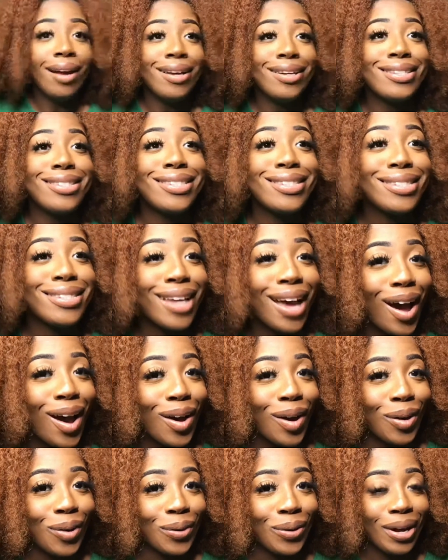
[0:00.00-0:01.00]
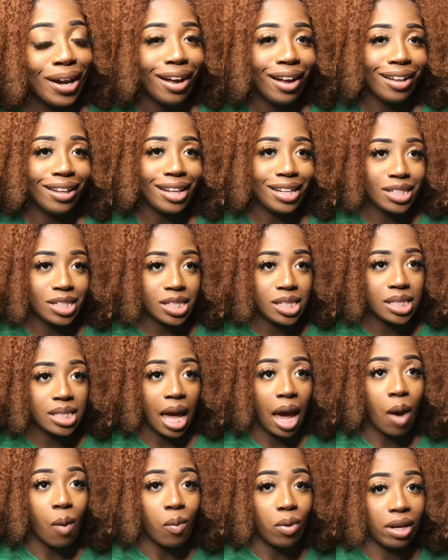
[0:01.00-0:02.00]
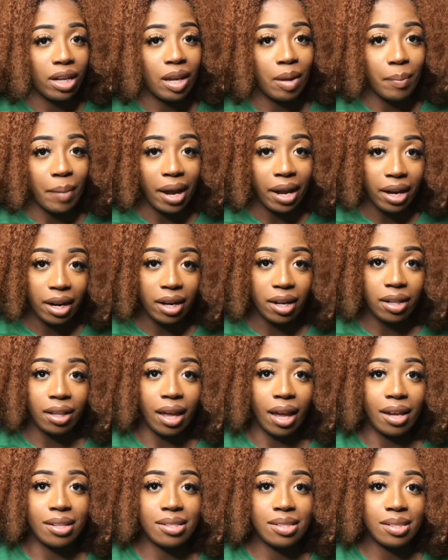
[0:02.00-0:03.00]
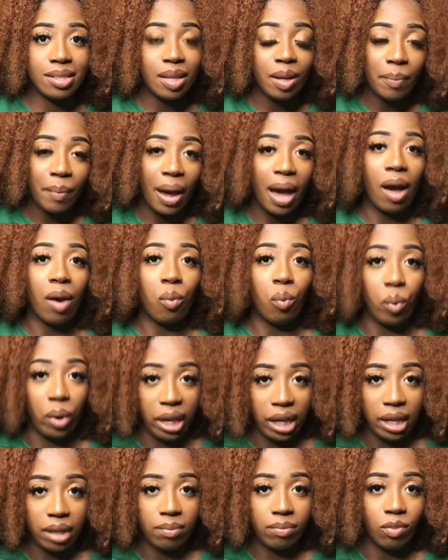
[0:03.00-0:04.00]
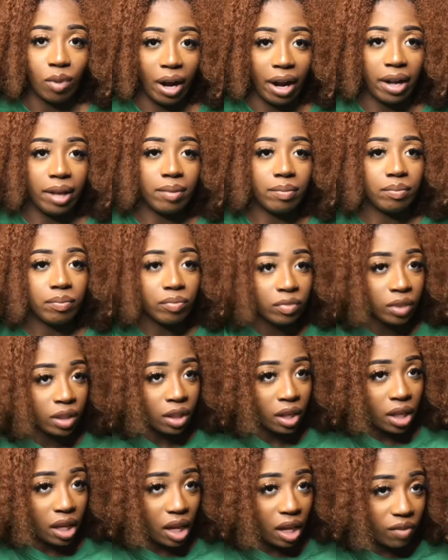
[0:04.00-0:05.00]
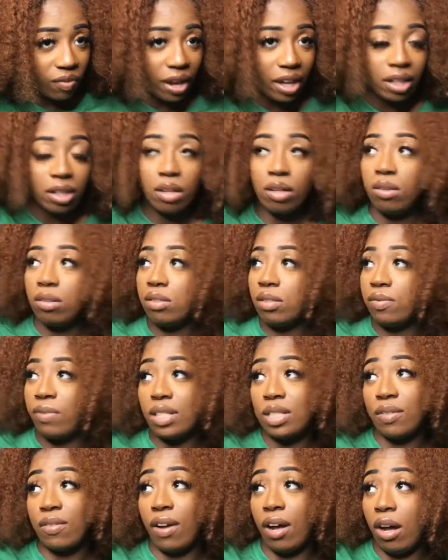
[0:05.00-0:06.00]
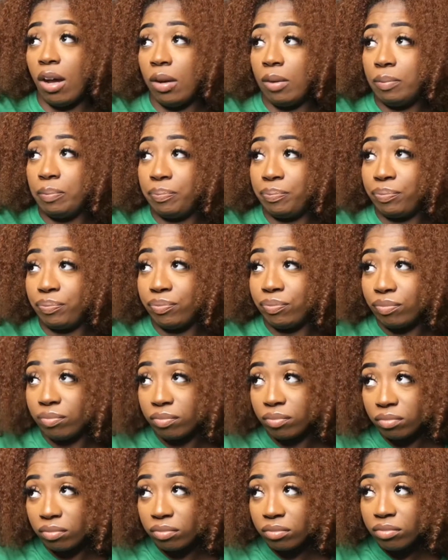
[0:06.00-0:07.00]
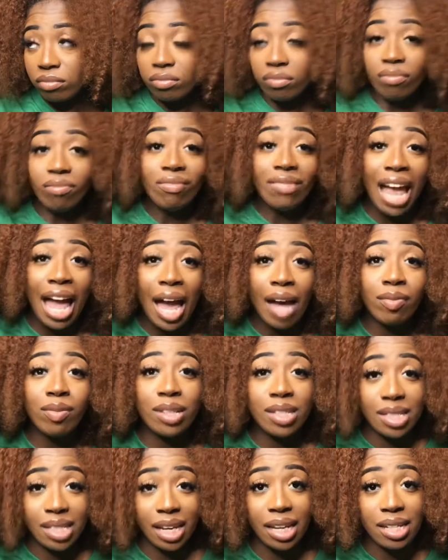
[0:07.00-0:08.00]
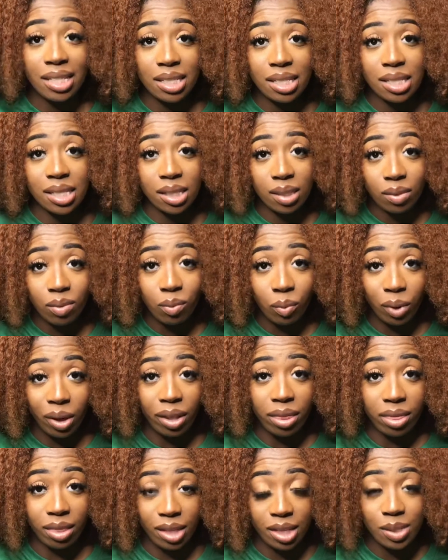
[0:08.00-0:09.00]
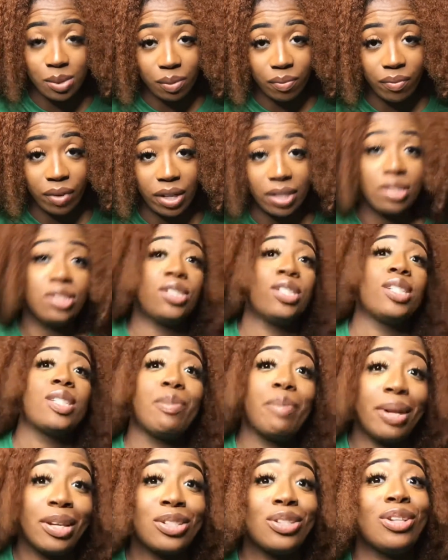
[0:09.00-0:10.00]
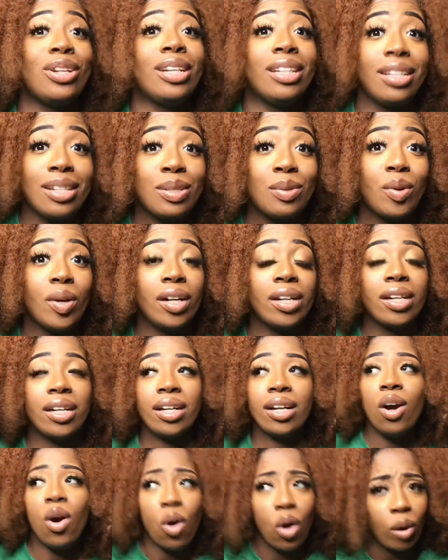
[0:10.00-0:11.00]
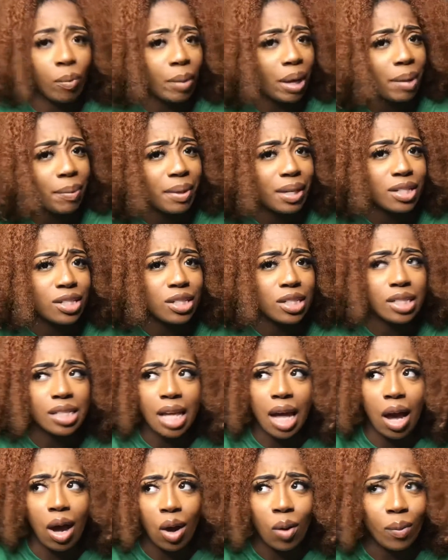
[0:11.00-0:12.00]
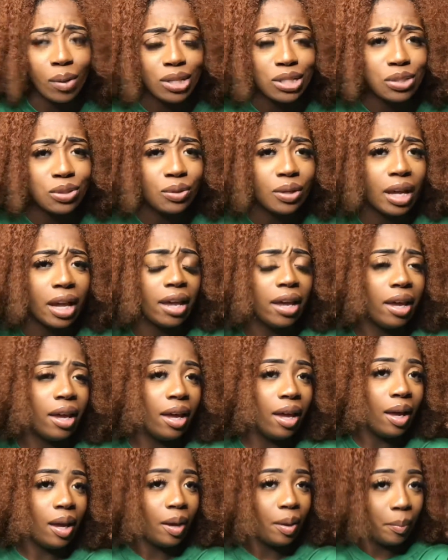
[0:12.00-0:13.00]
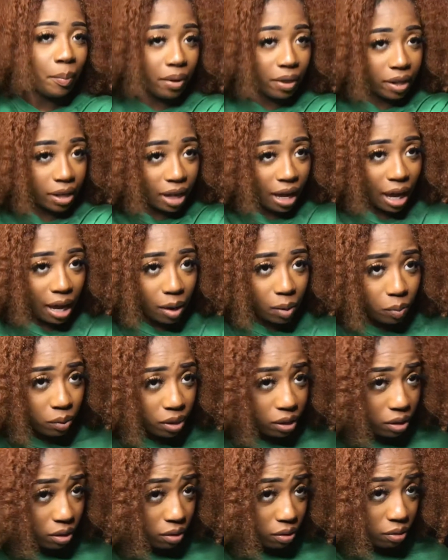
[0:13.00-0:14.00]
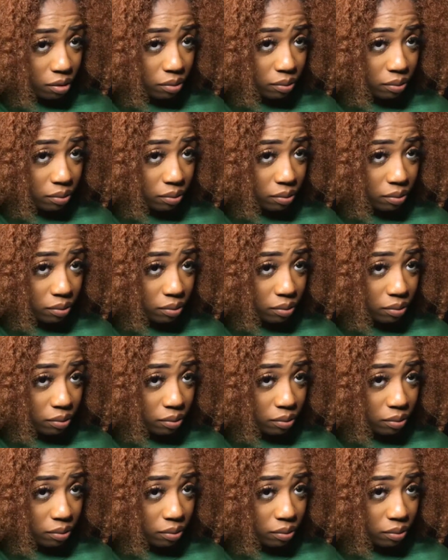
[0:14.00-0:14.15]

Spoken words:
So let's just say I want to get my hair like semi-wet, right? If I use, first of all, I have to test with this one first just to make sure it does work, or maybe it's just I always do that. But I will,